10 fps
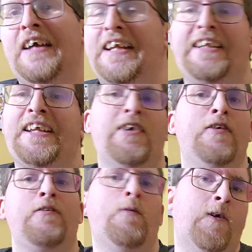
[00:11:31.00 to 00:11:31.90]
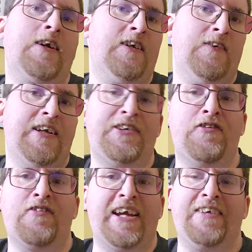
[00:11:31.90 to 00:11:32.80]
and then they don't even work. You
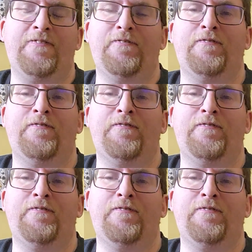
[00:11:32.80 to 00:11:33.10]
just like,